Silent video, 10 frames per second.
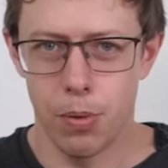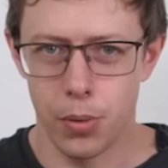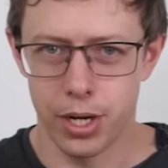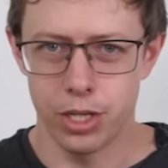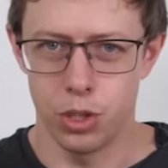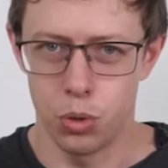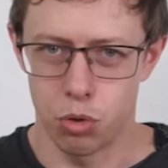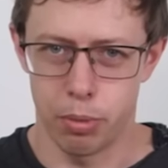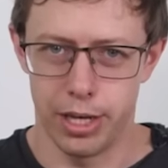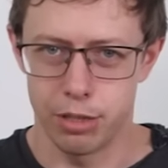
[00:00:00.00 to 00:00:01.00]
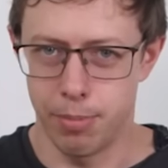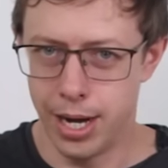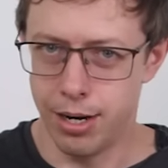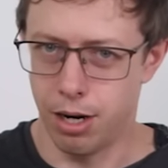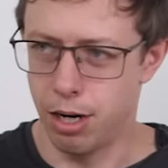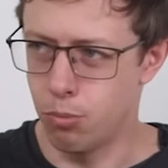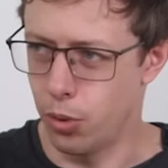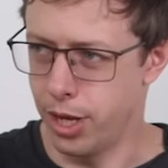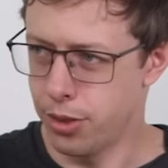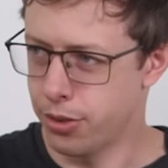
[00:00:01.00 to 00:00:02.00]
what we're going to do is replace my arm
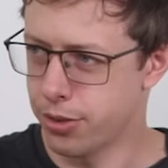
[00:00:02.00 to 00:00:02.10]
with